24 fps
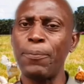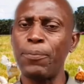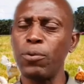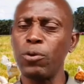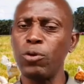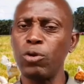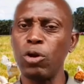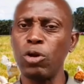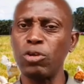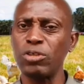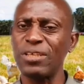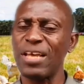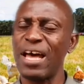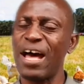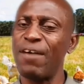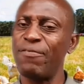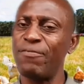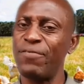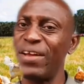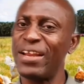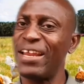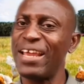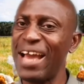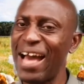products are
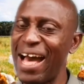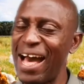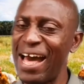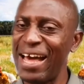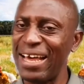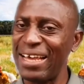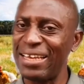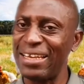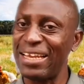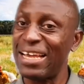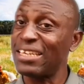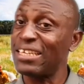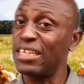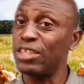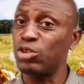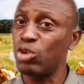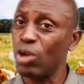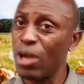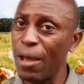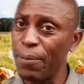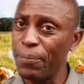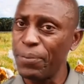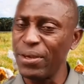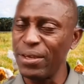very high, like the
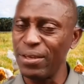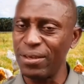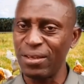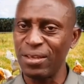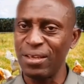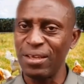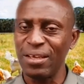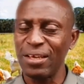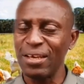soya bean,